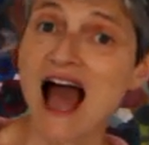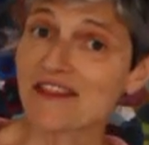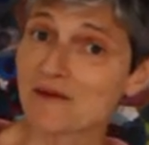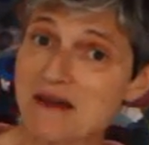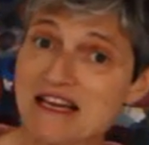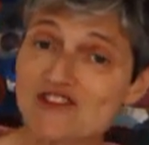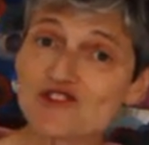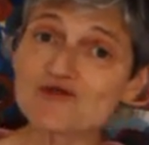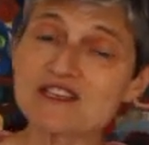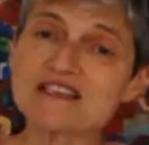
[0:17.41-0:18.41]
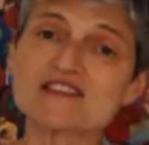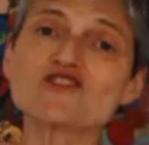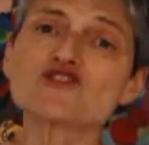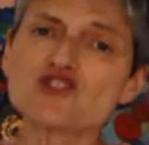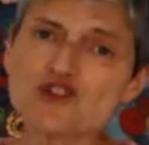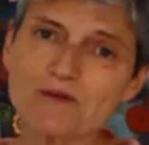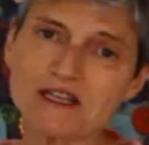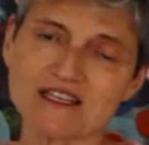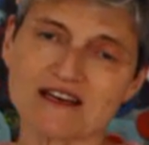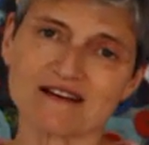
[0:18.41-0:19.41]
And the big news is that
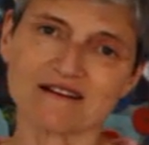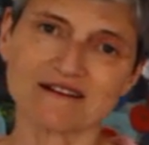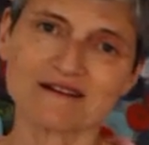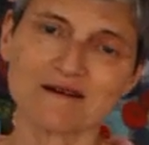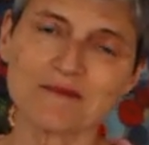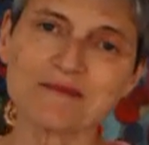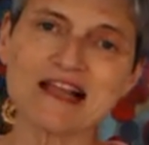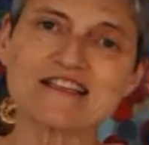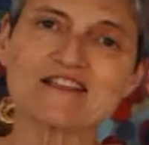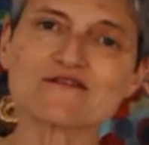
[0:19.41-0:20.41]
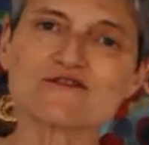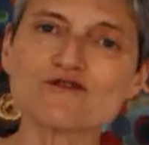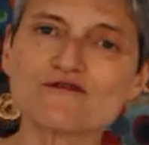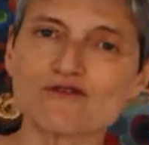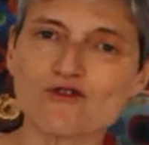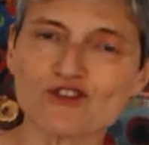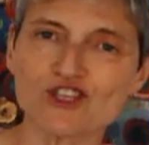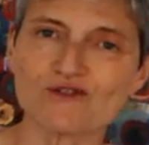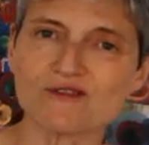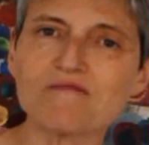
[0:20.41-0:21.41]
Jupiter, planet of good
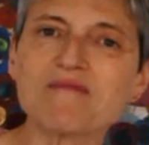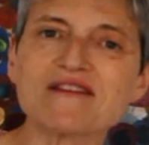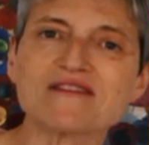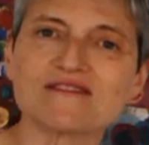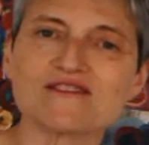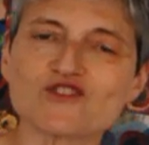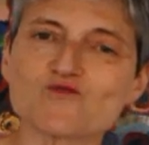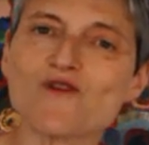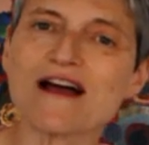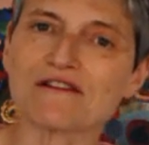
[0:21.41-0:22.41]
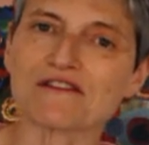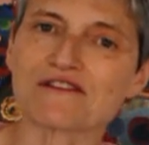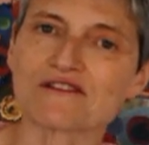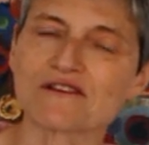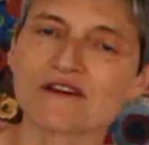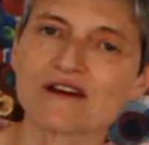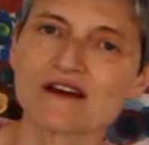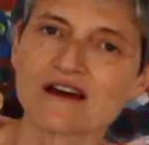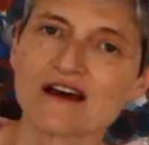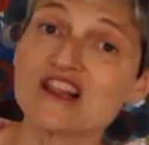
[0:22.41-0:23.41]
fortune, abundance, wealth,
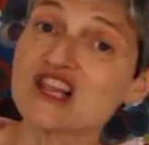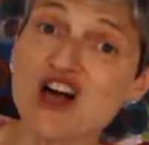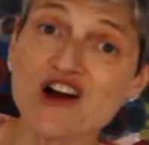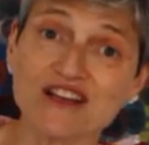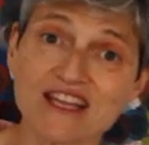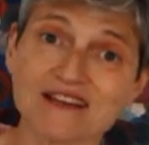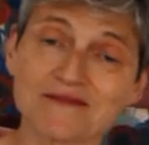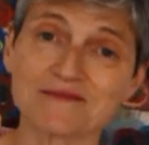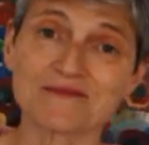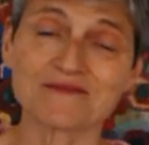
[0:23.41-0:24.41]
learning,